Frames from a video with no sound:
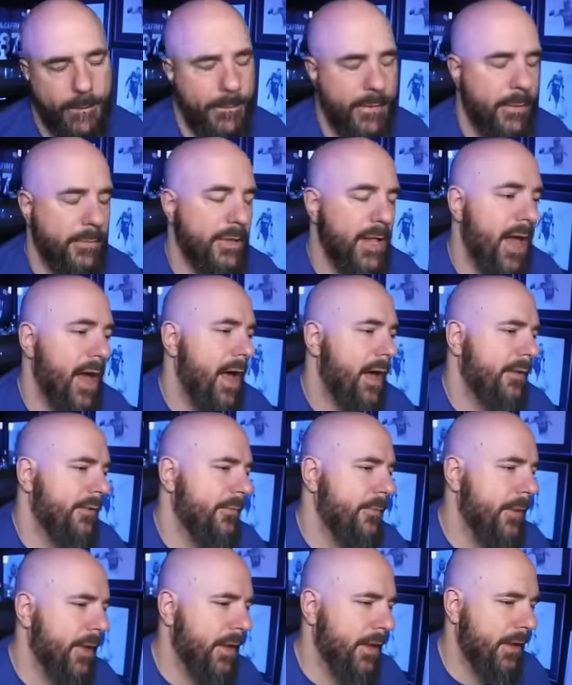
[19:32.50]
I'm locked,
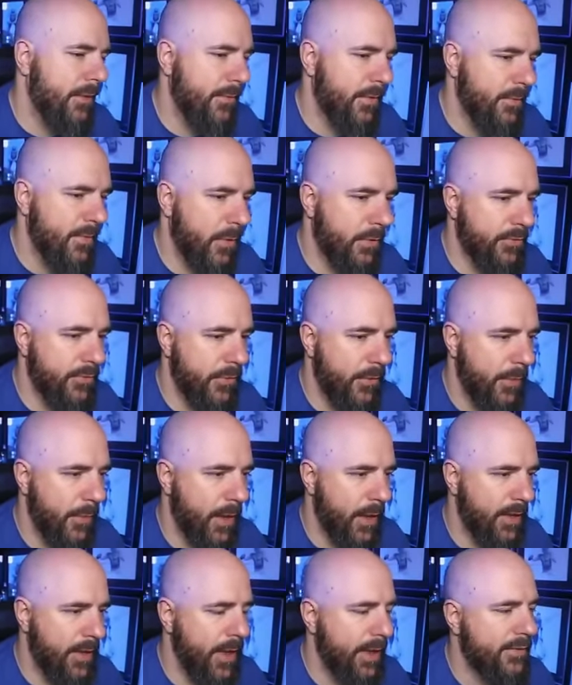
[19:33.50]
man. I mean, my dude, I
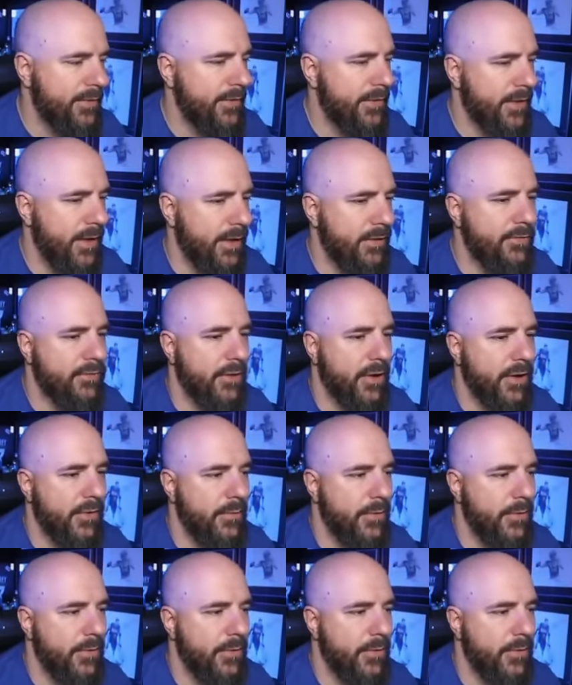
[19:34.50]
locked in last drive.